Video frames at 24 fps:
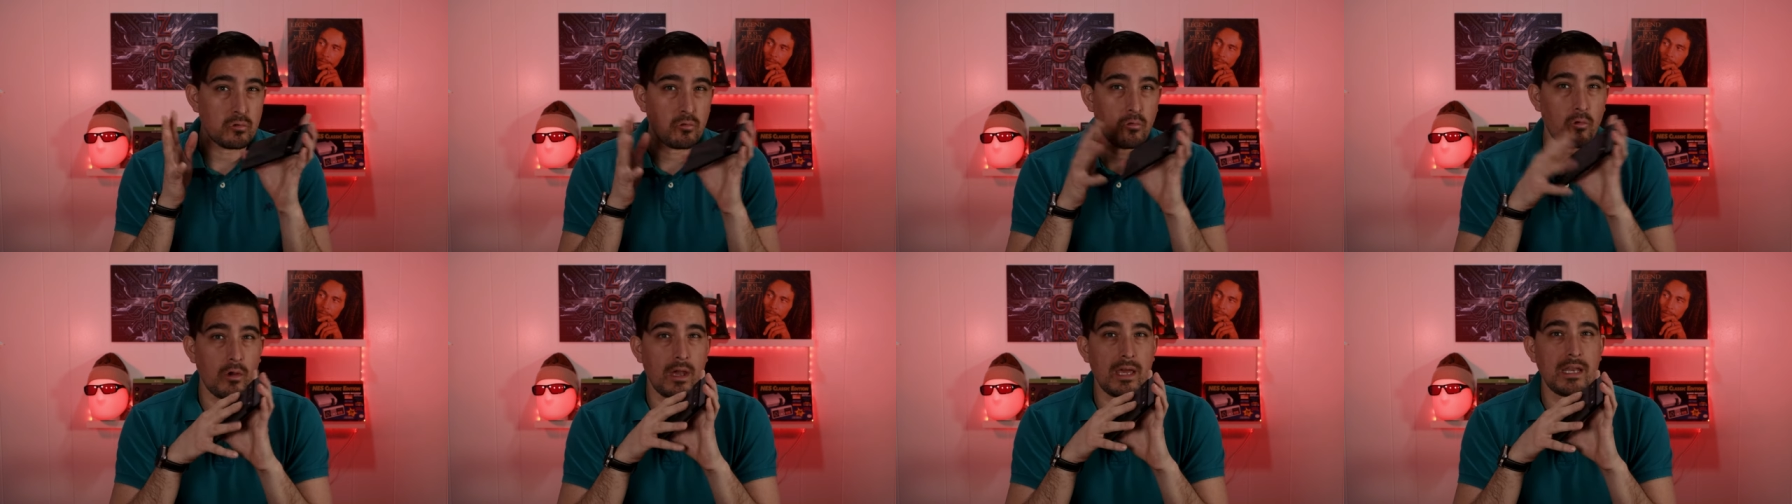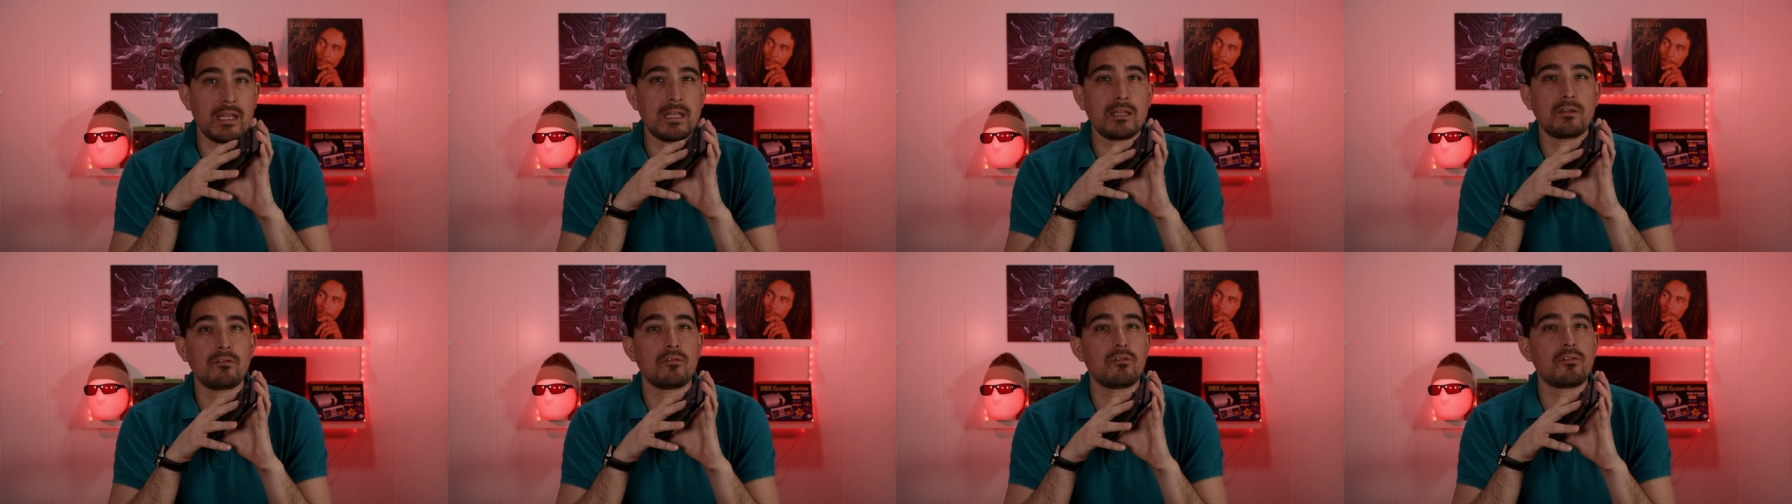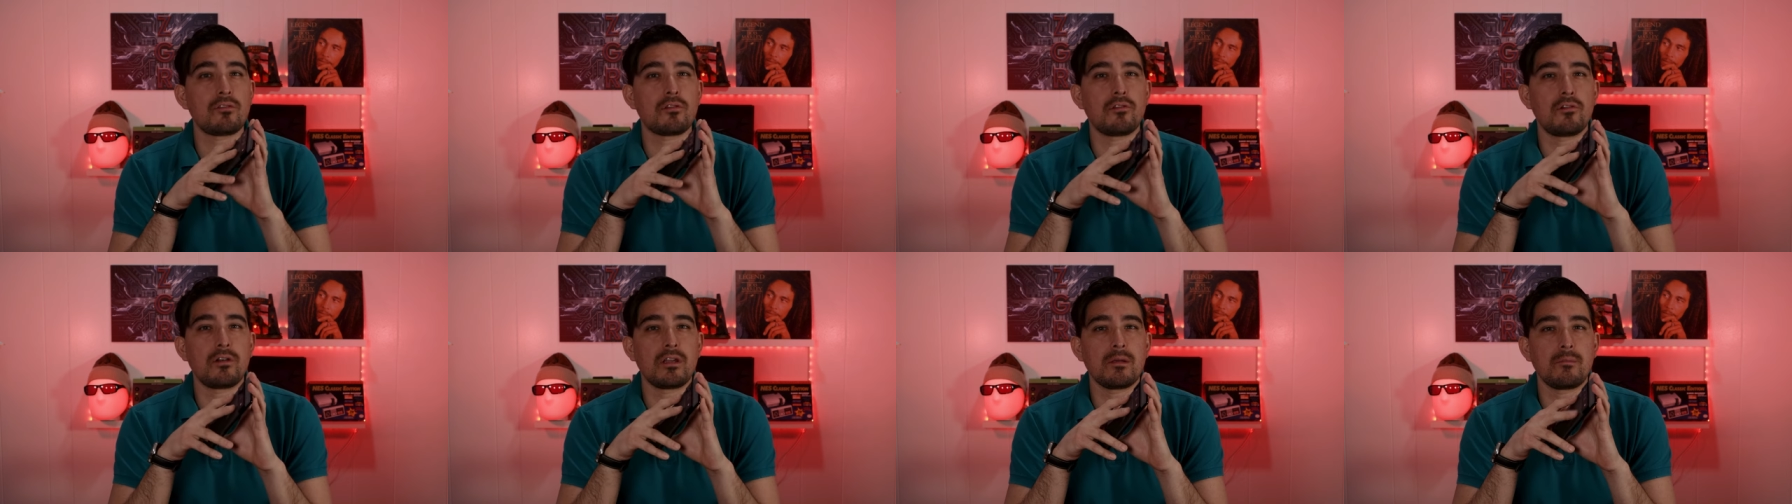20 to
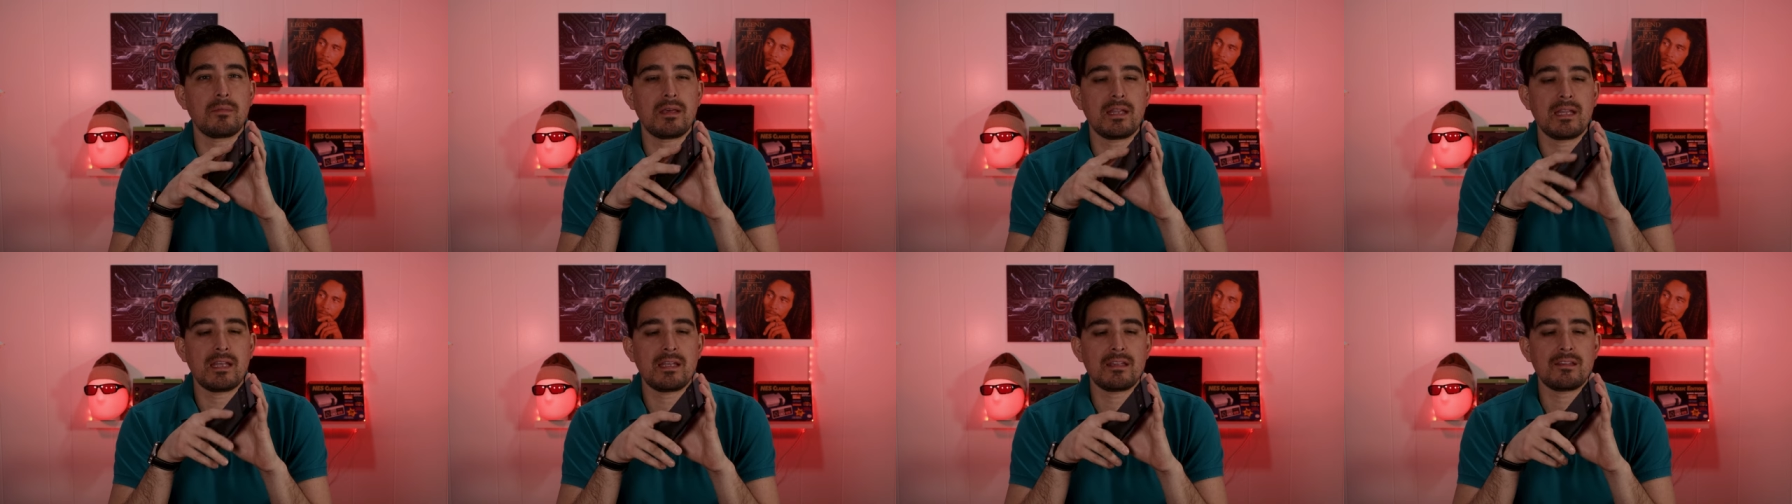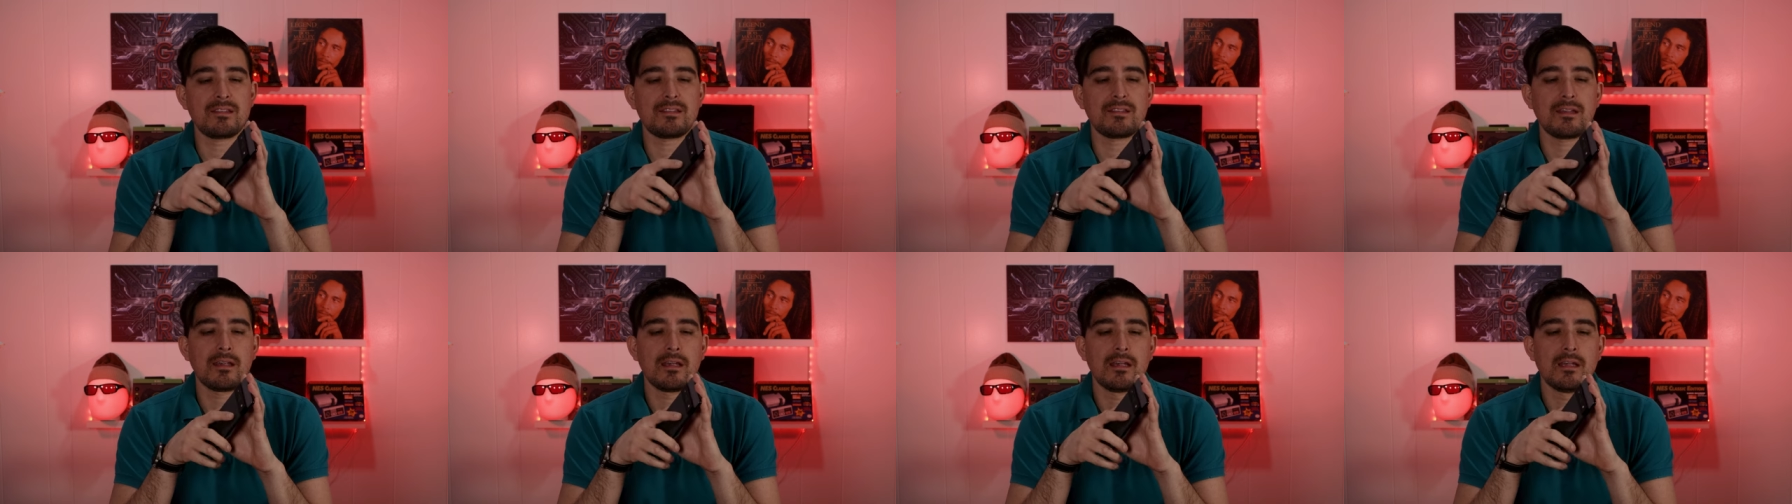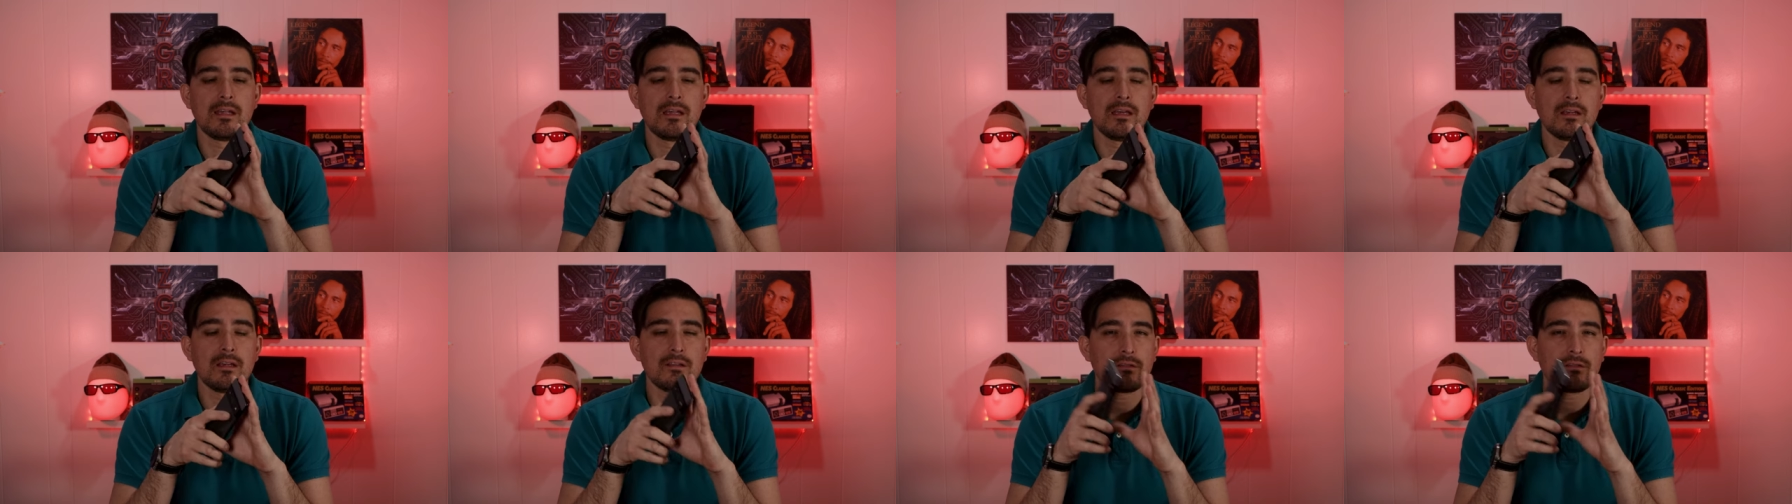30 minutes.
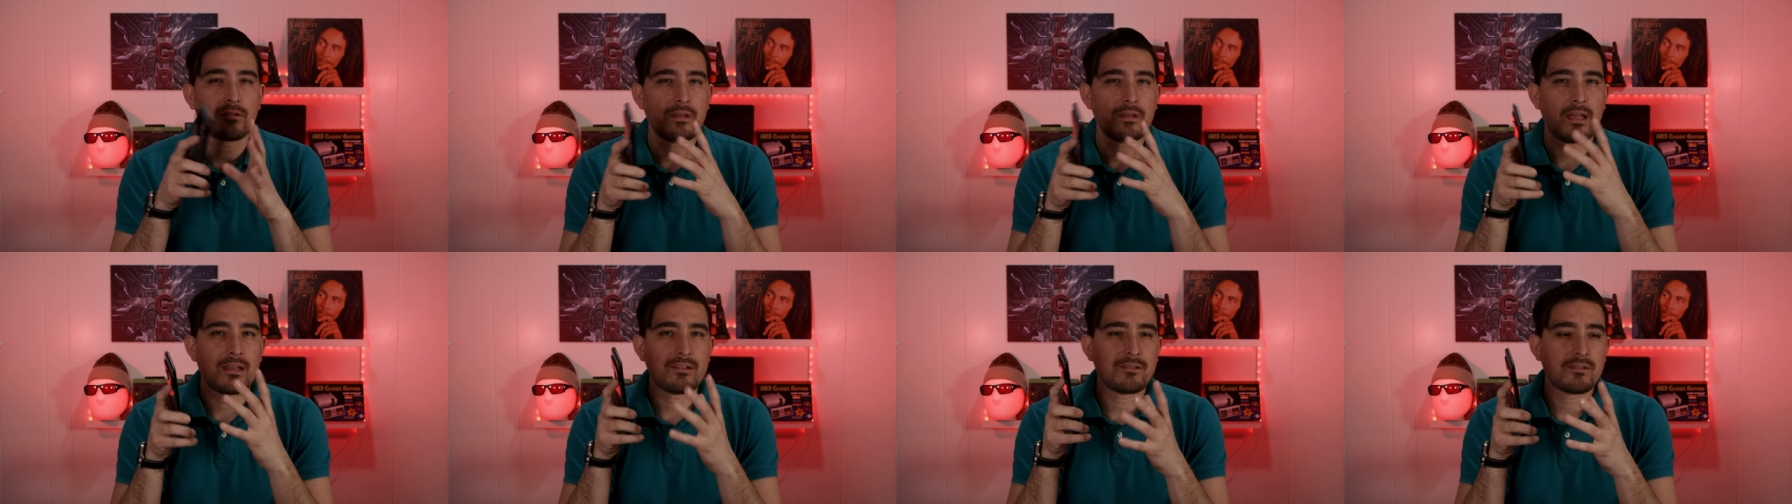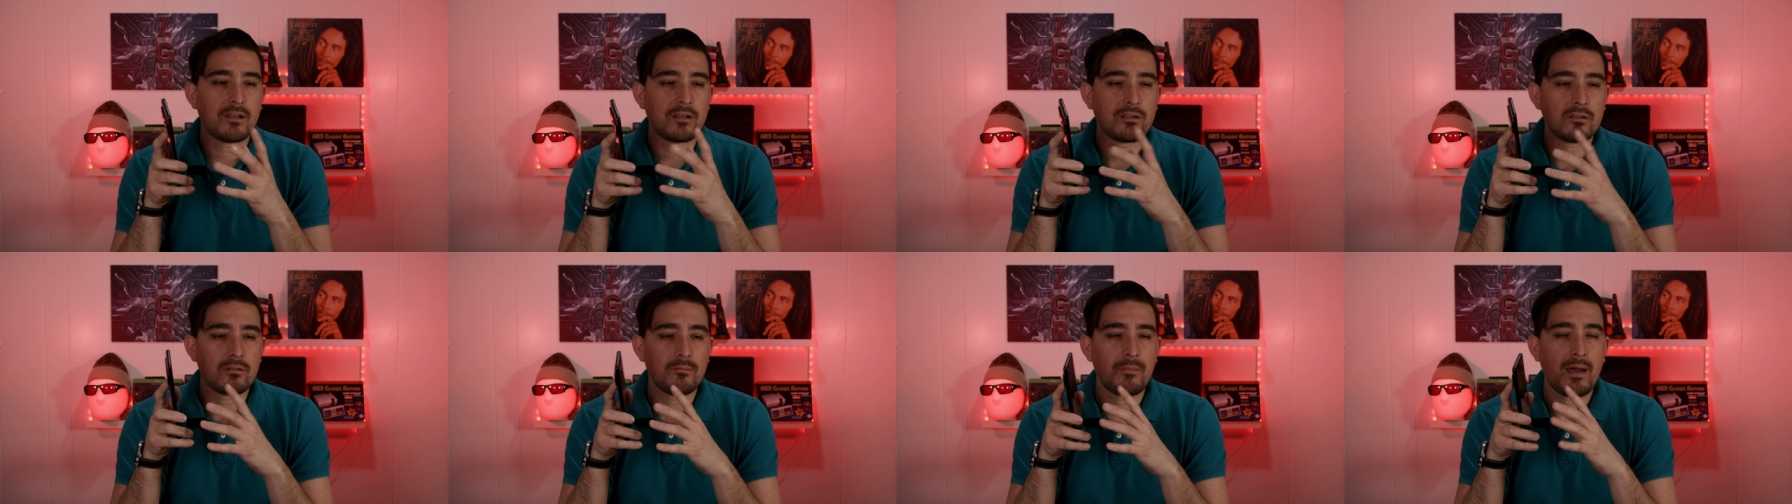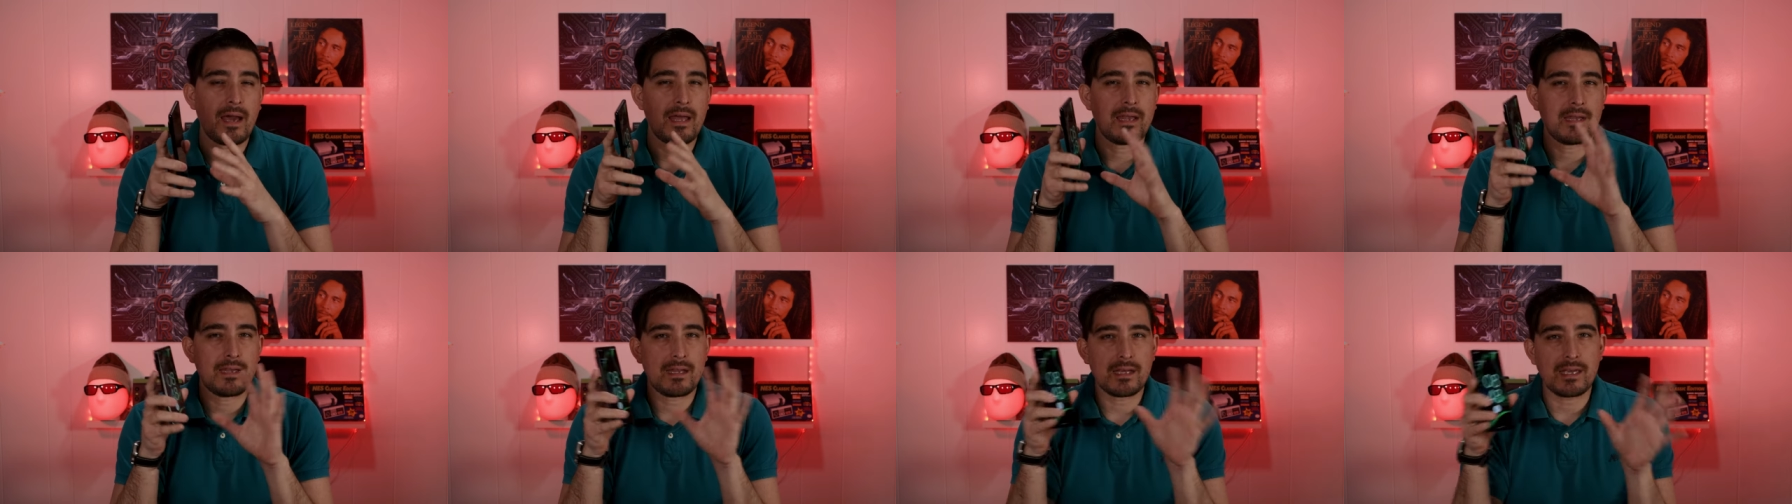So that's not too
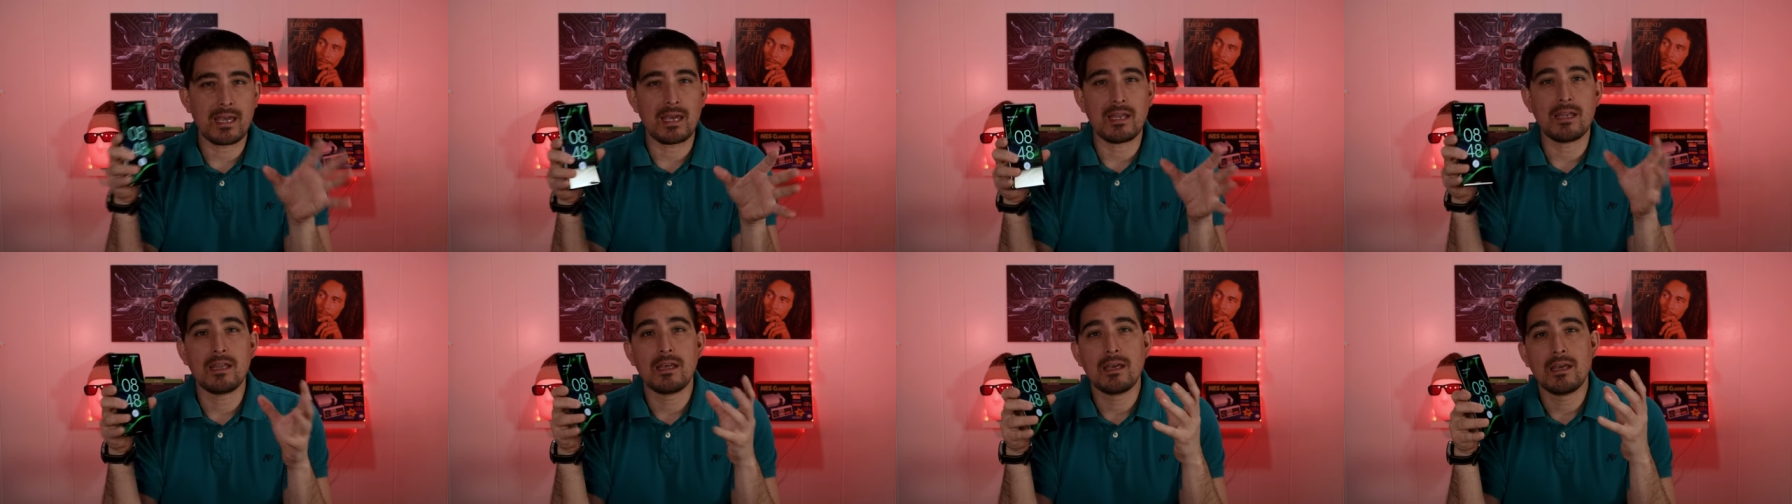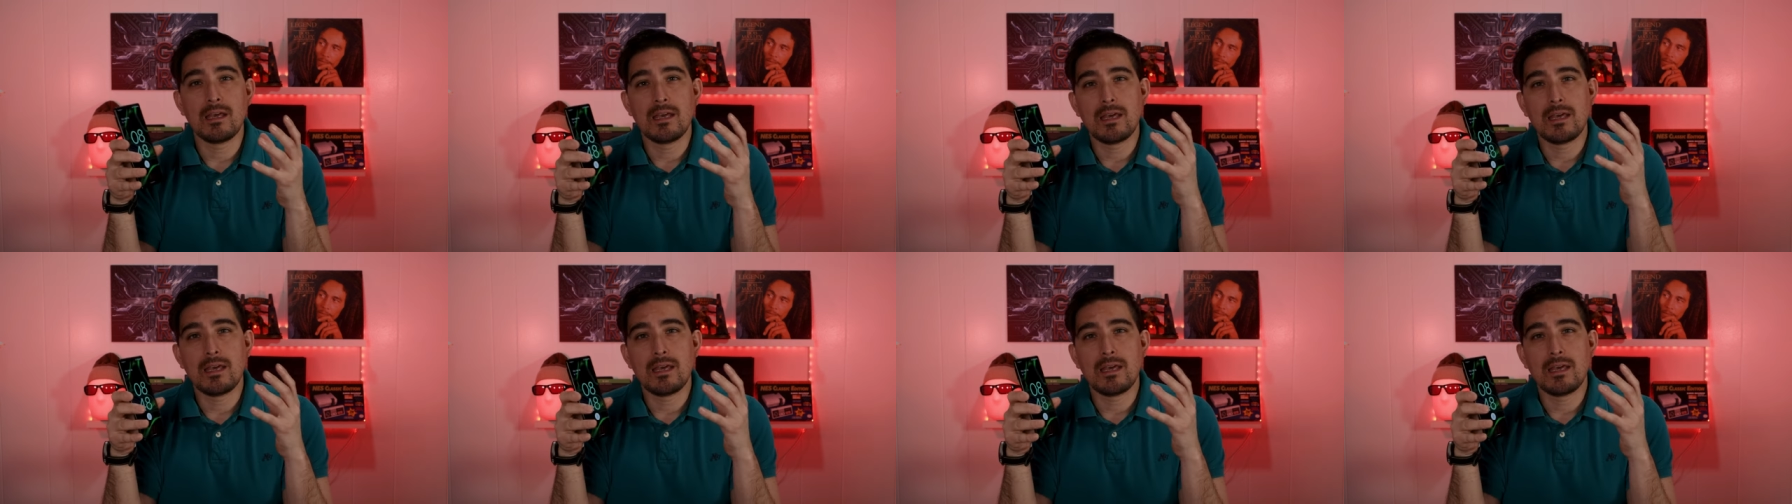bad. And again,